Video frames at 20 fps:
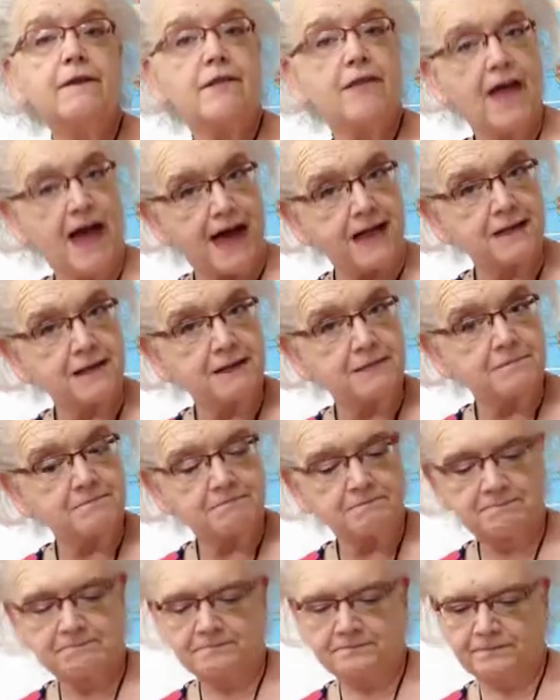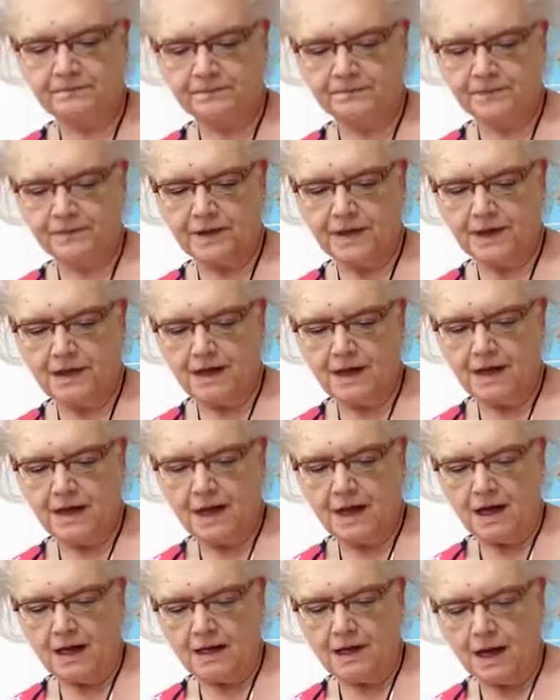That.
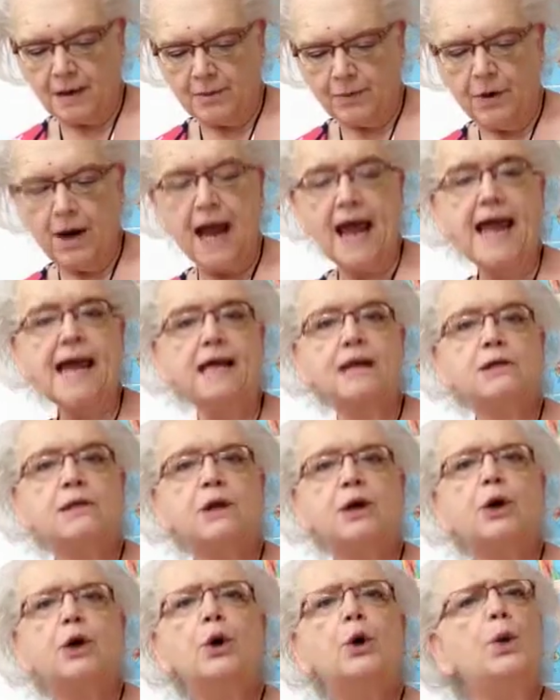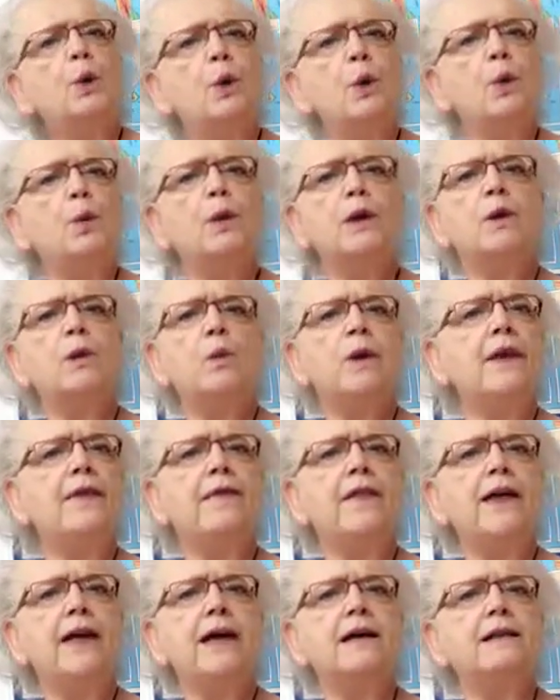Number 8, who will
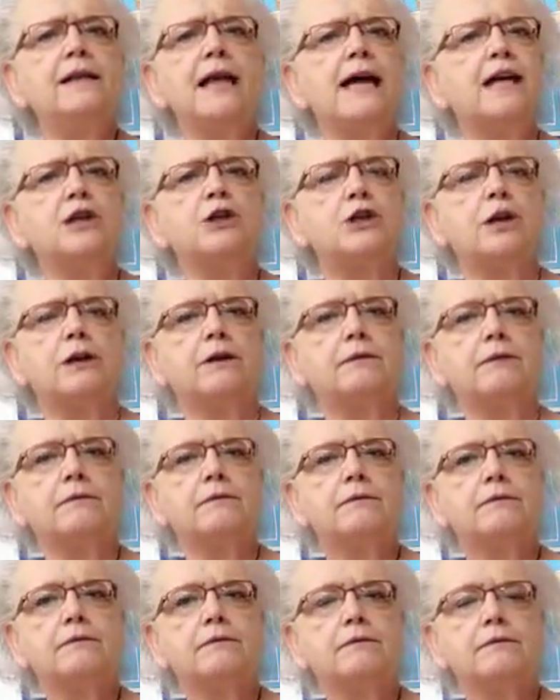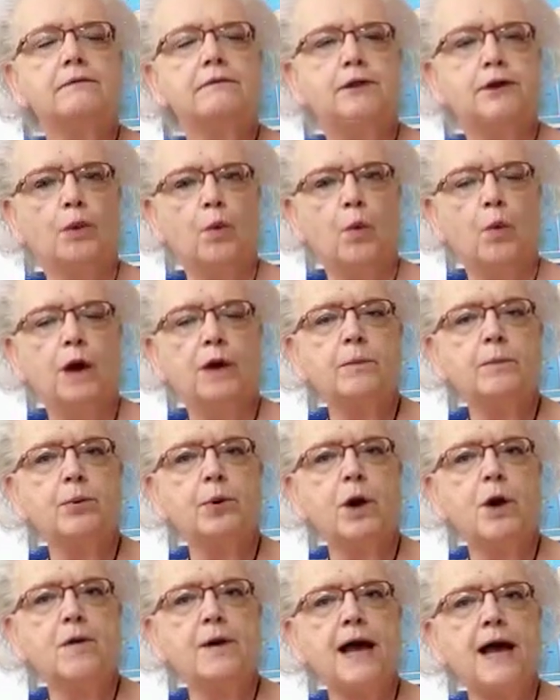win the election? Your 1
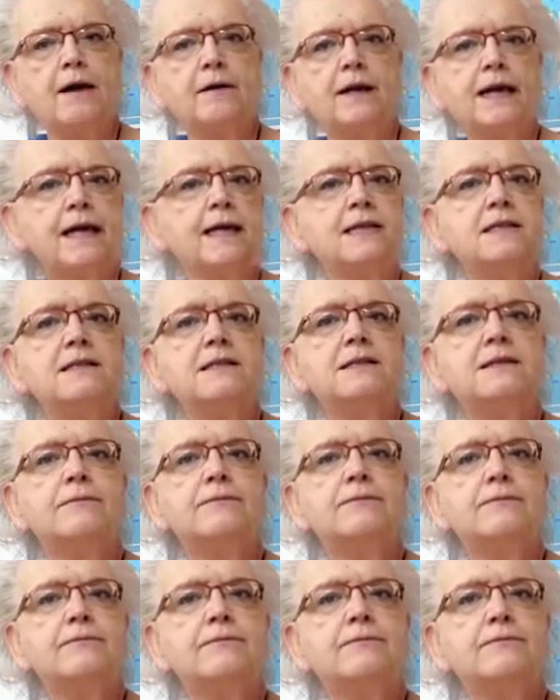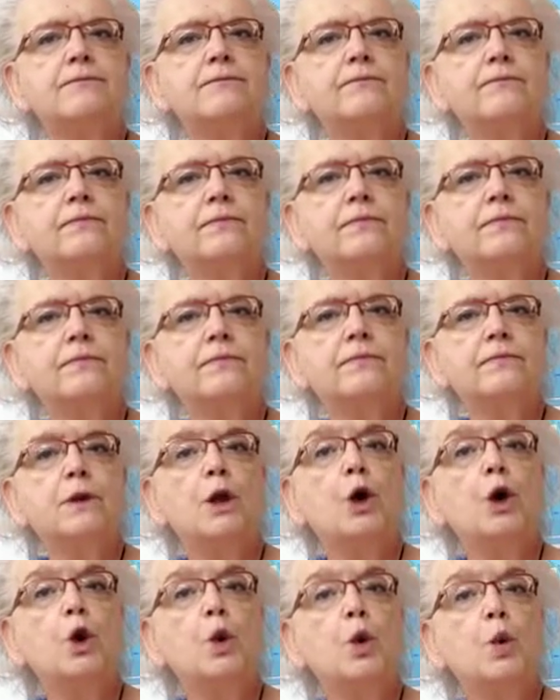pronoun is
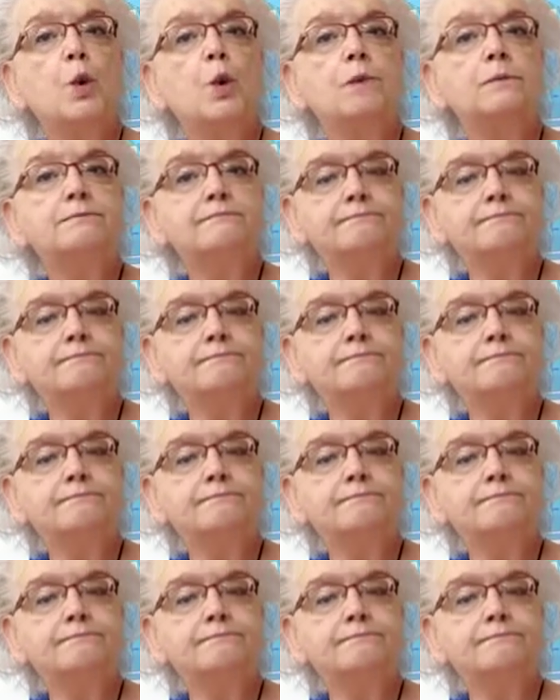who.